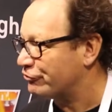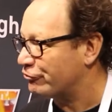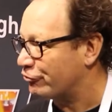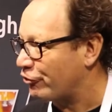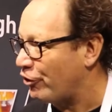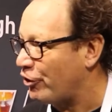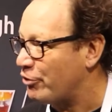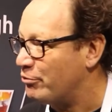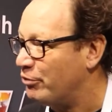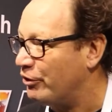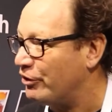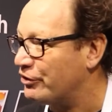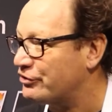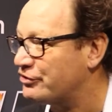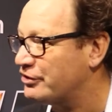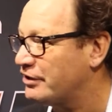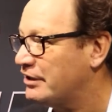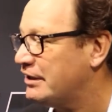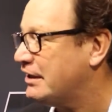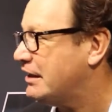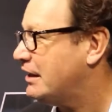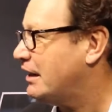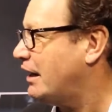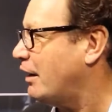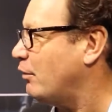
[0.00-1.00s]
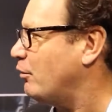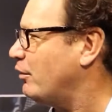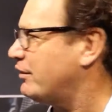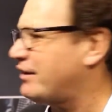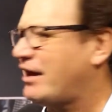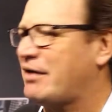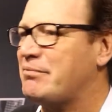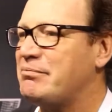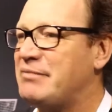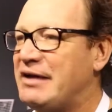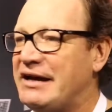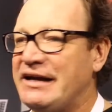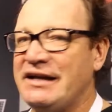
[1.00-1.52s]
robot. And what
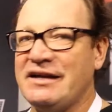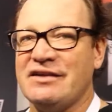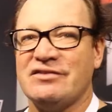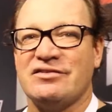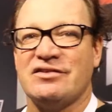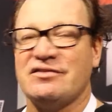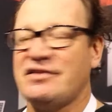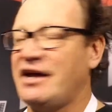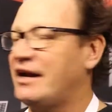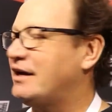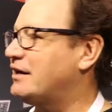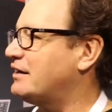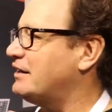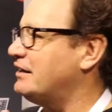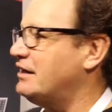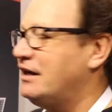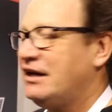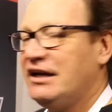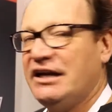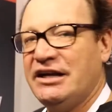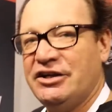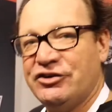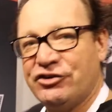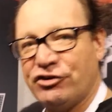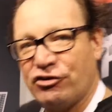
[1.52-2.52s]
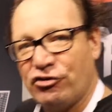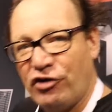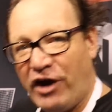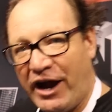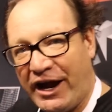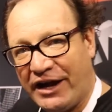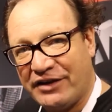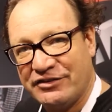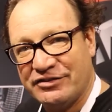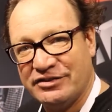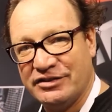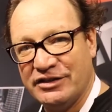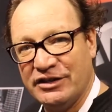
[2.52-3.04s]
that means is that it can
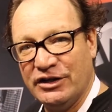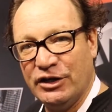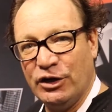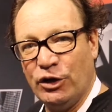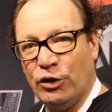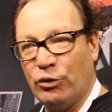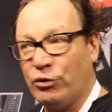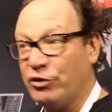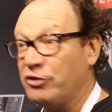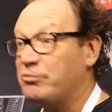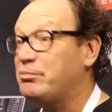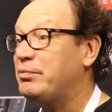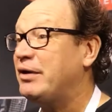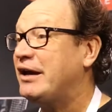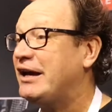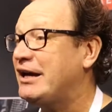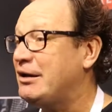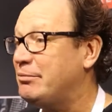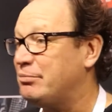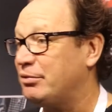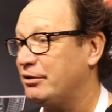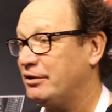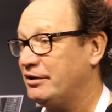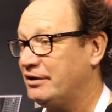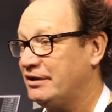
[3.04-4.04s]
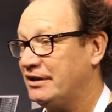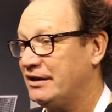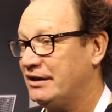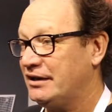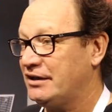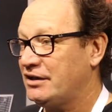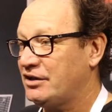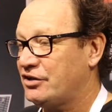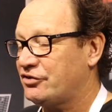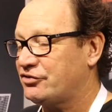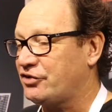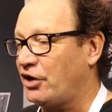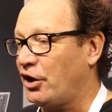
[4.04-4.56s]
interact with people.
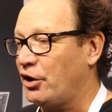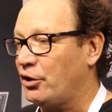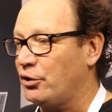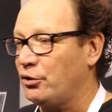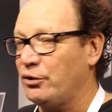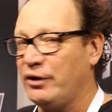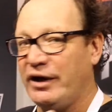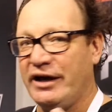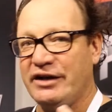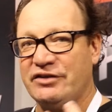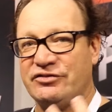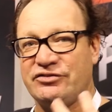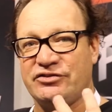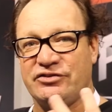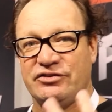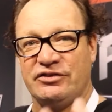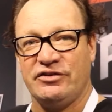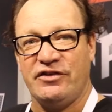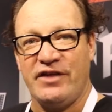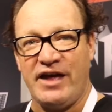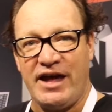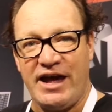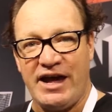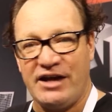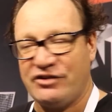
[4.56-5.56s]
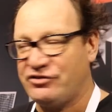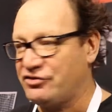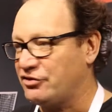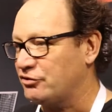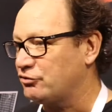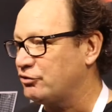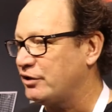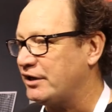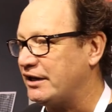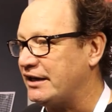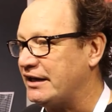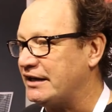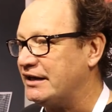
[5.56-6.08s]
So it's there to
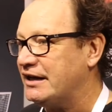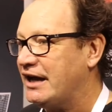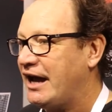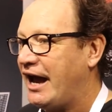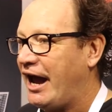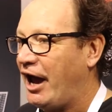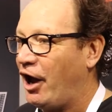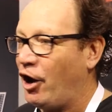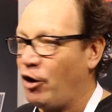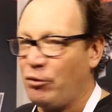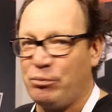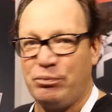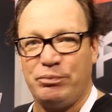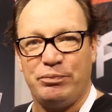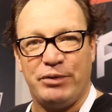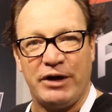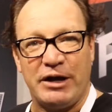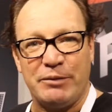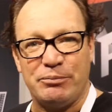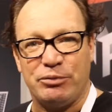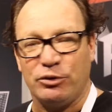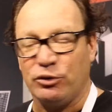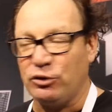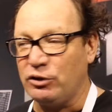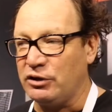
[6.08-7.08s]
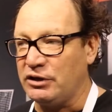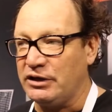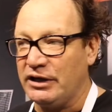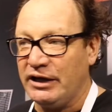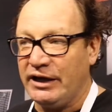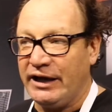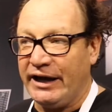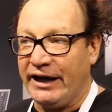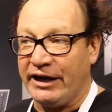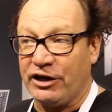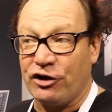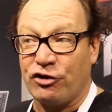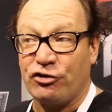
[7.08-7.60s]
really help people
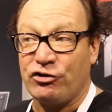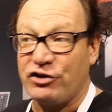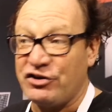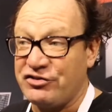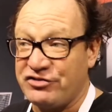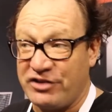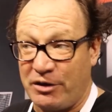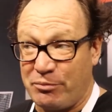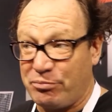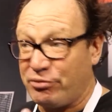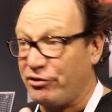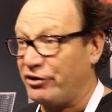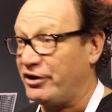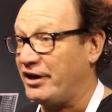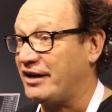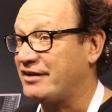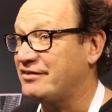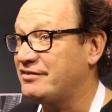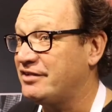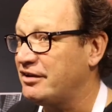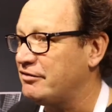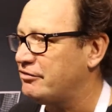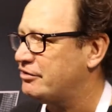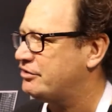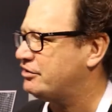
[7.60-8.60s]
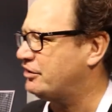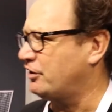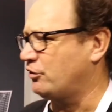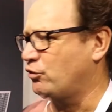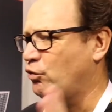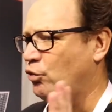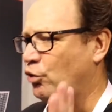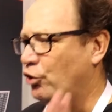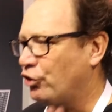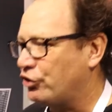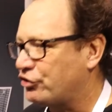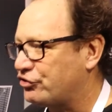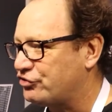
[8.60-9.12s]
increase their productivity in
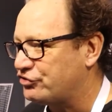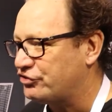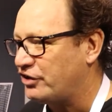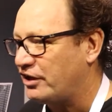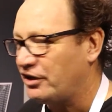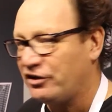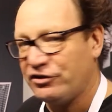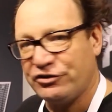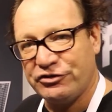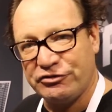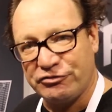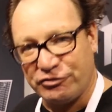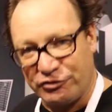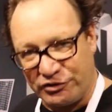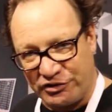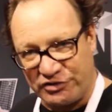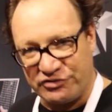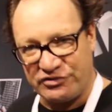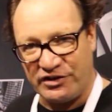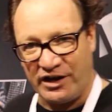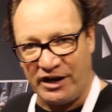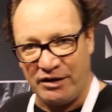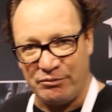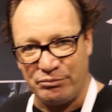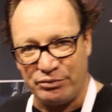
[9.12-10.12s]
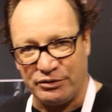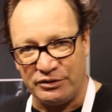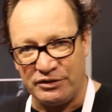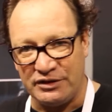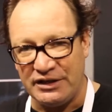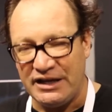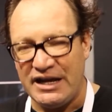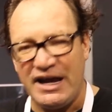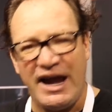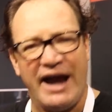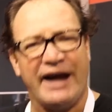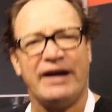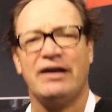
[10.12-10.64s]
work cells, for example,
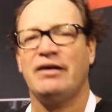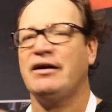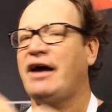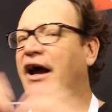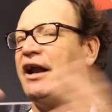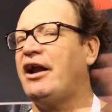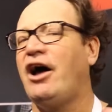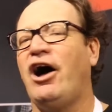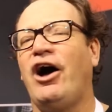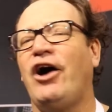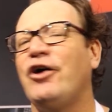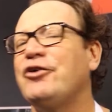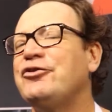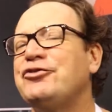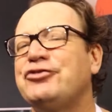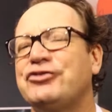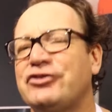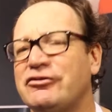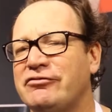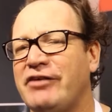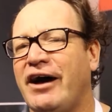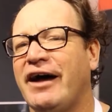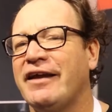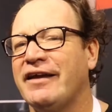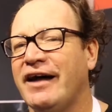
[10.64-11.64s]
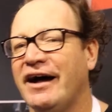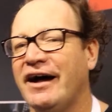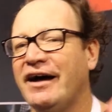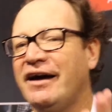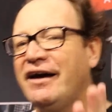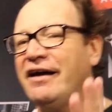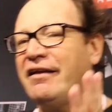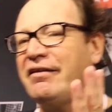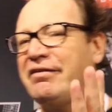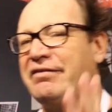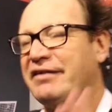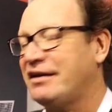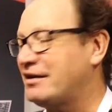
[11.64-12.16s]
and a host of other
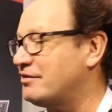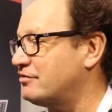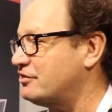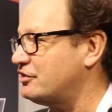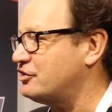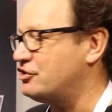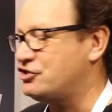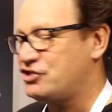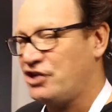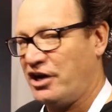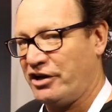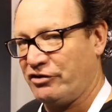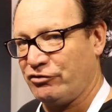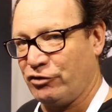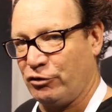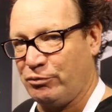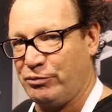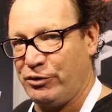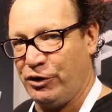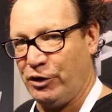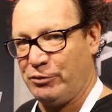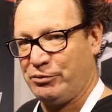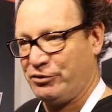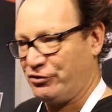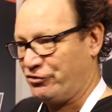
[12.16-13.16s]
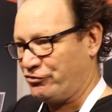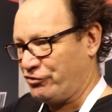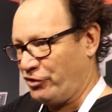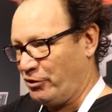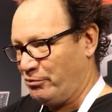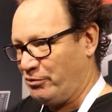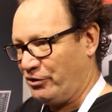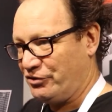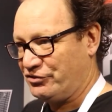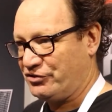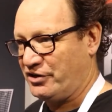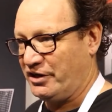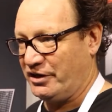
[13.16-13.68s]
things that general purpose
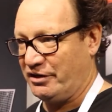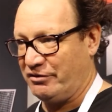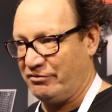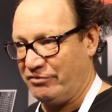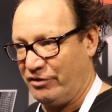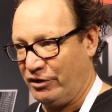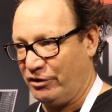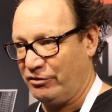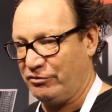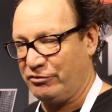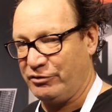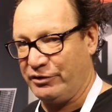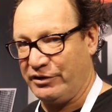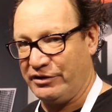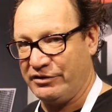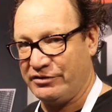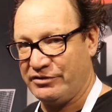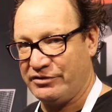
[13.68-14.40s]
robots get involved with.